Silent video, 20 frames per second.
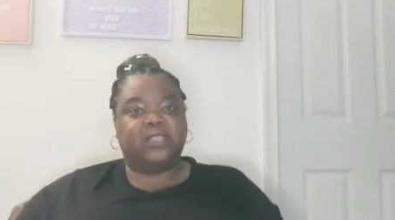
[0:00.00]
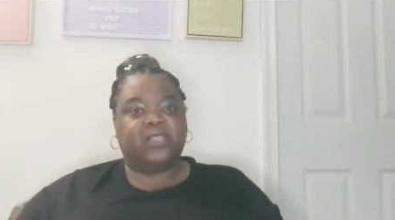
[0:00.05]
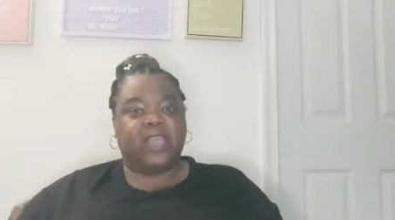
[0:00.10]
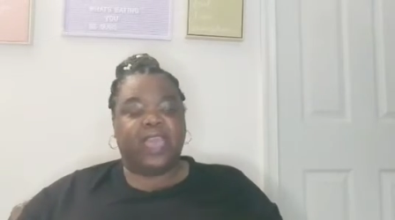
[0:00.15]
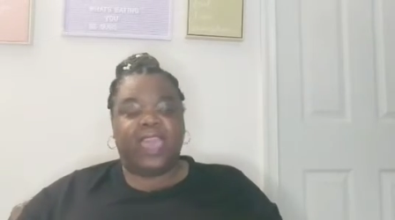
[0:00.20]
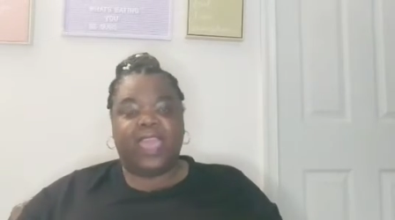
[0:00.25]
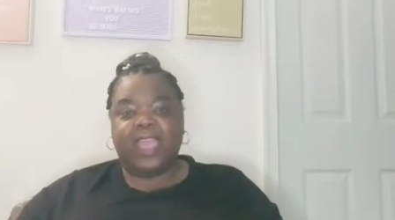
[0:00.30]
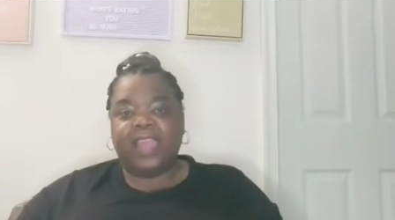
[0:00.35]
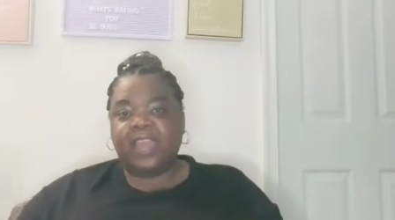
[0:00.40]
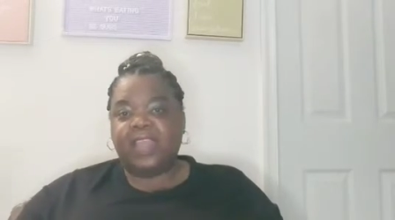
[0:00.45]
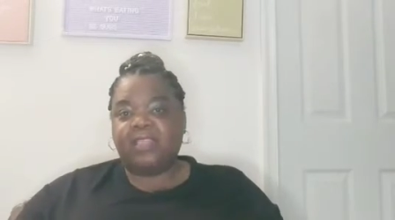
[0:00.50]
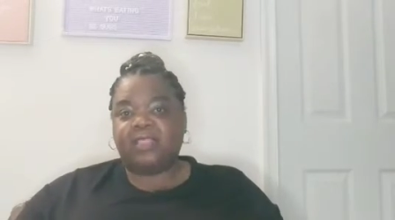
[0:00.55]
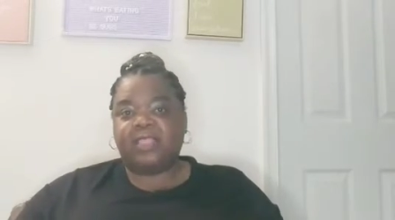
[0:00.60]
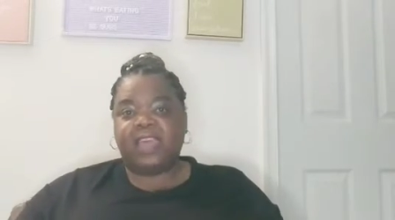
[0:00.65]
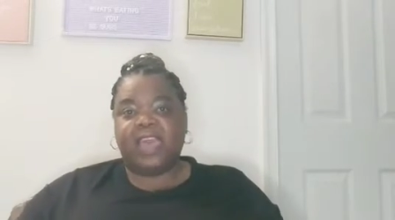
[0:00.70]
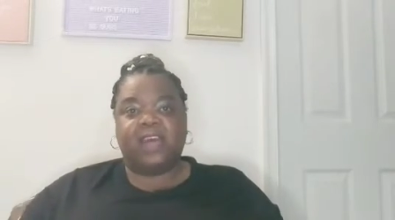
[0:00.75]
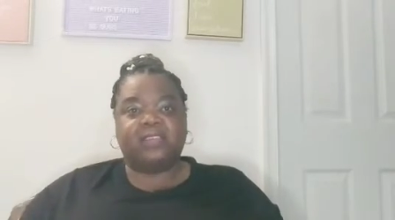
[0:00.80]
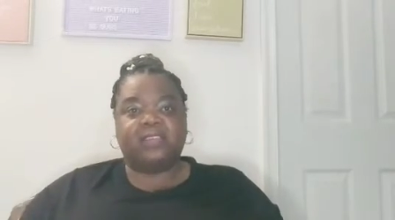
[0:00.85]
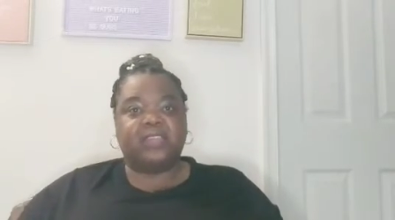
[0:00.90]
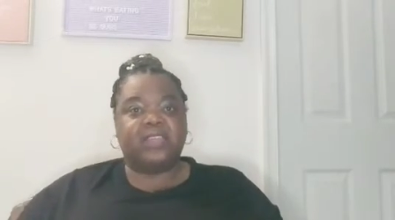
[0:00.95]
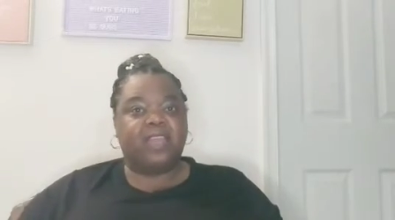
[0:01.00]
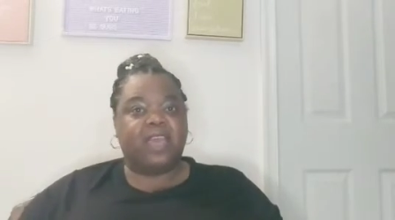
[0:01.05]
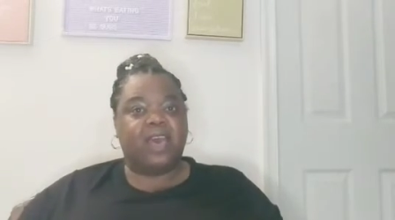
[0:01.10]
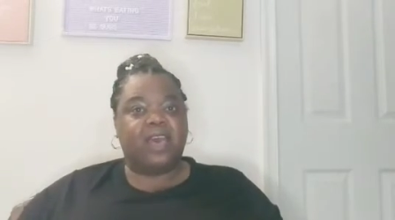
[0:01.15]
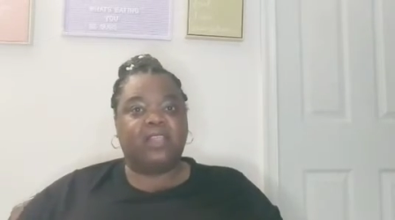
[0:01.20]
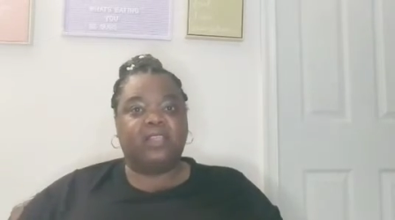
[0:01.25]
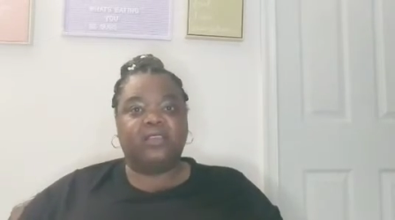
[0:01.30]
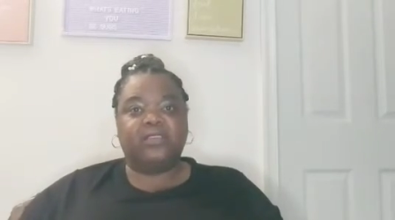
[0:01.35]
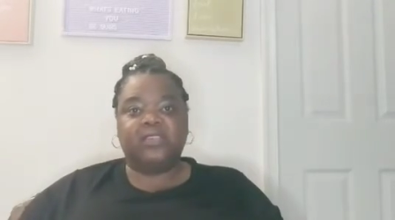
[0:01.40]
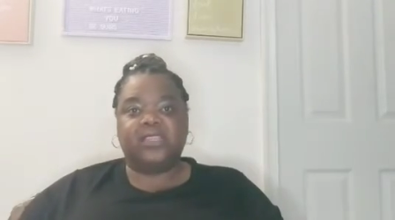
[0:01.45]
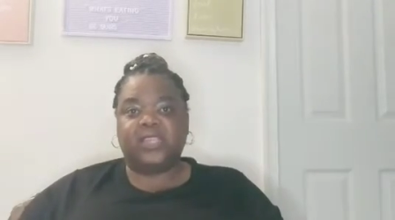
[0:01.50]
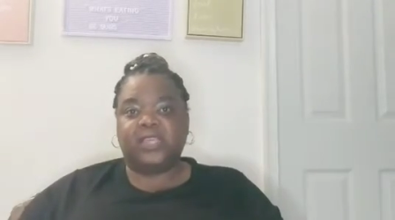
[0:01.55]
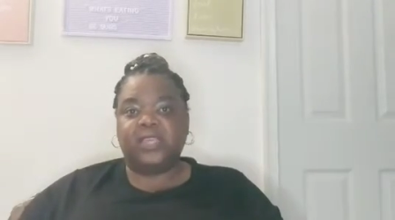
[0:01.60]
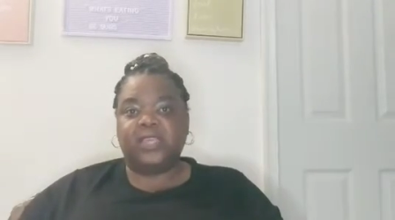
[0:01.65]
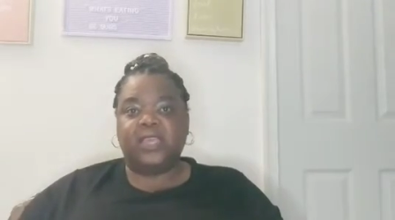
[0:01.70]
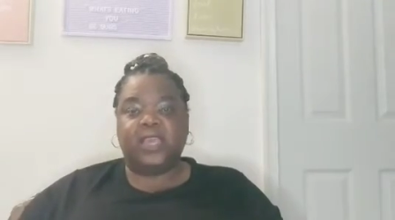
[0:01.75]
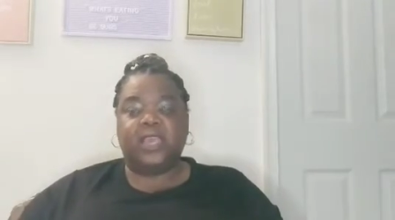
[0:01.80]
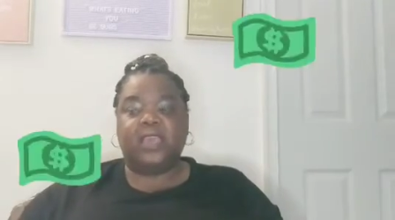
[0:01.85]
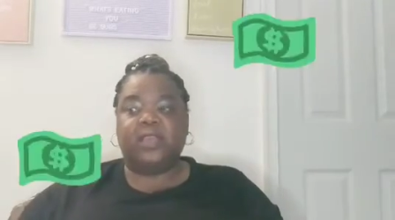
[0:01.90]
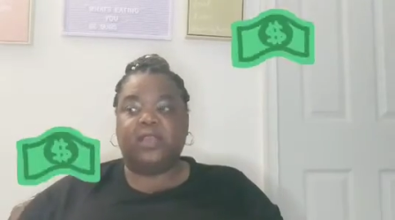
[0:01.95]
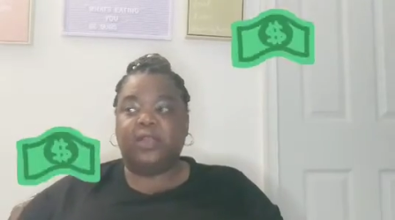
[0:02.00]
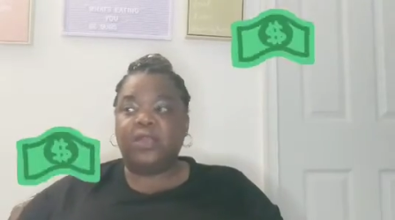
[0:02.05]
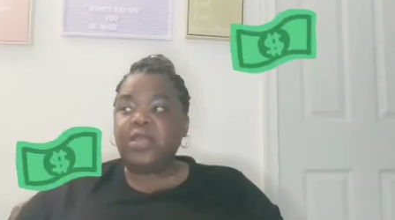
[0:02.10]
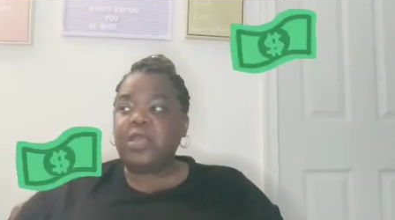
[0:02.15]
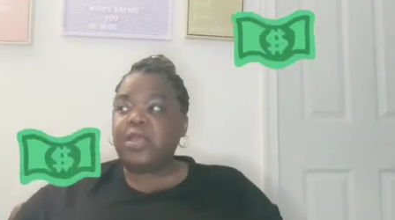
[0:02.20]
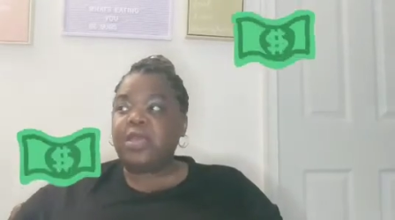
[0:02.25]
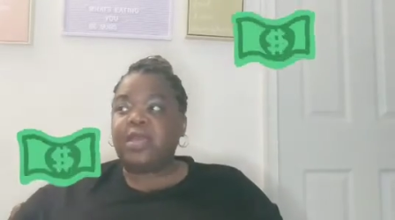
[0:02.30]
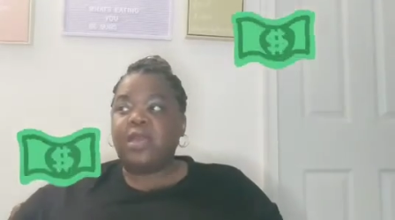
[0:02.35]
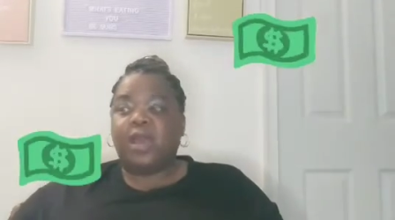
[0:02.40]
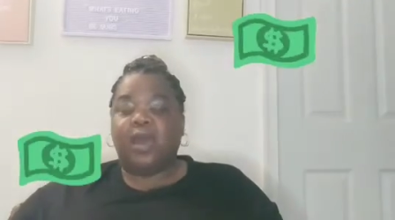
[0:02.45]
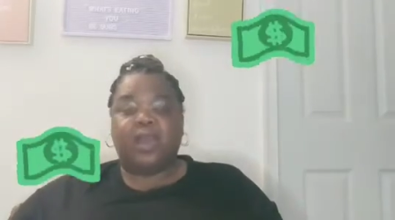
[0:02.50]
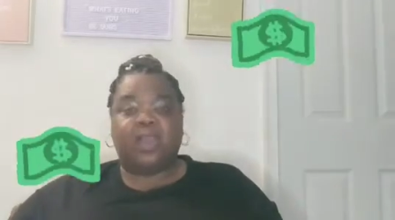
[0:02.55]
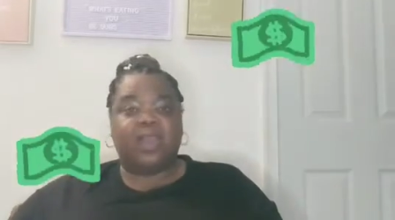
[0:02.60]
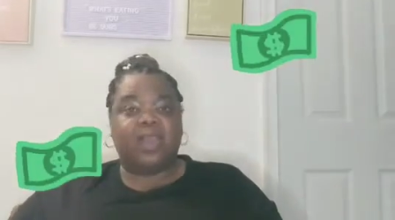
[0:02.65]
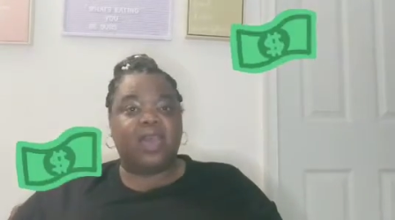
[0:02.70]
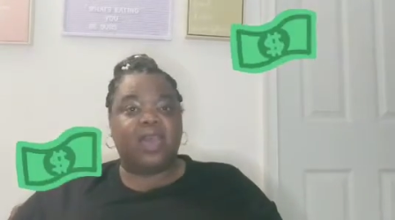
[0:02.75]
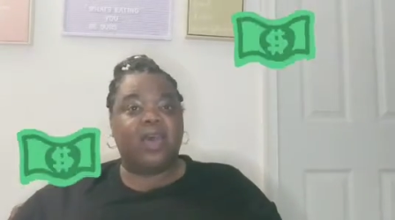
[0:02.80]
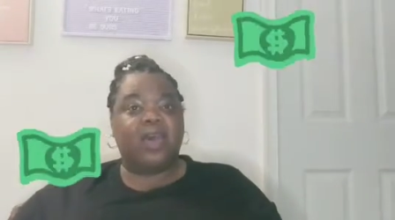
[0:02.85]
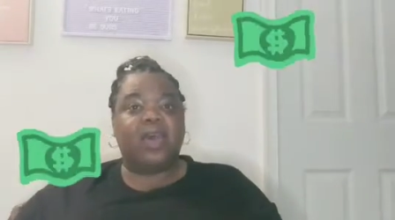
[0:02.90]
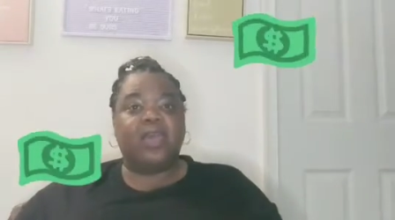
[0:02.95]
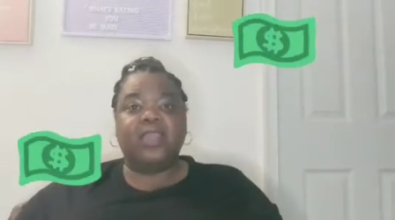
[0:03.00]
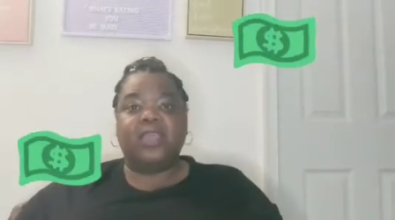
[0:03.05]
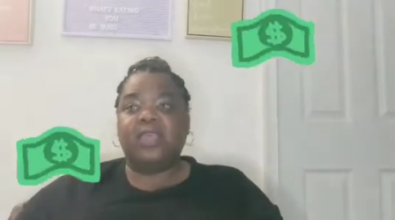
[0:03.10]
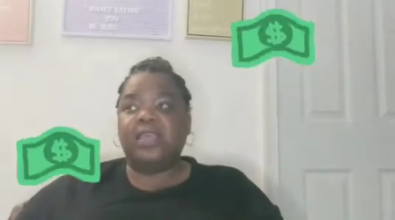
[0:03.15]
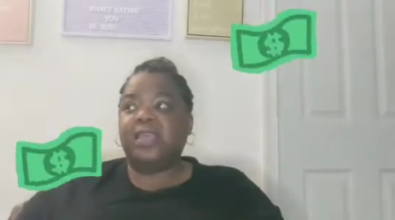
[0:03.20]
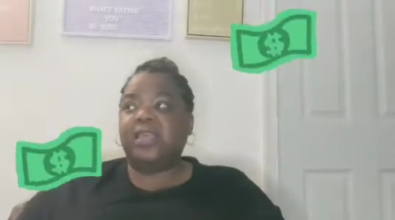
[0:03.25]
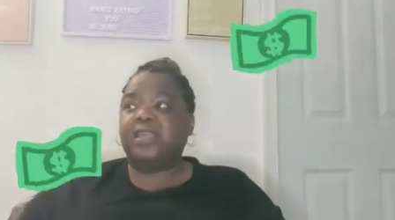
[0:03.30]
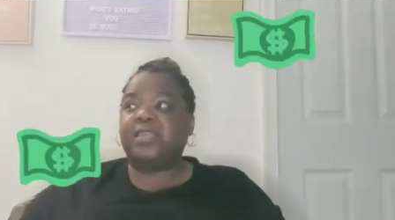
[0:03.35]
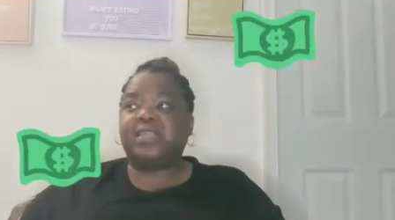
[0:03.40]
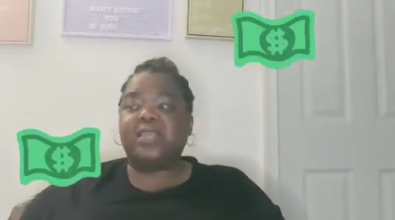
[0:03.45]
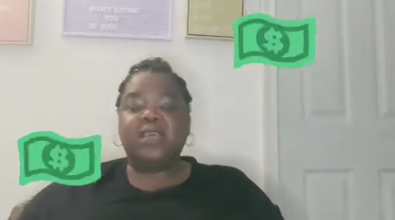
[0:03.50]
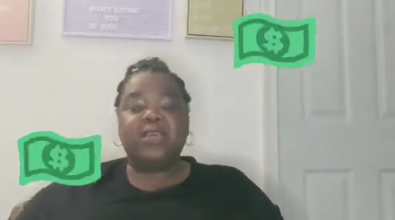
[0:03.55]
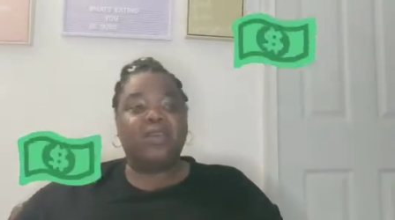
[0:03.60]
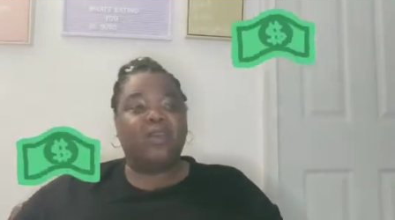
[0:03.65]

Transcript: $80,000 a year. A con is,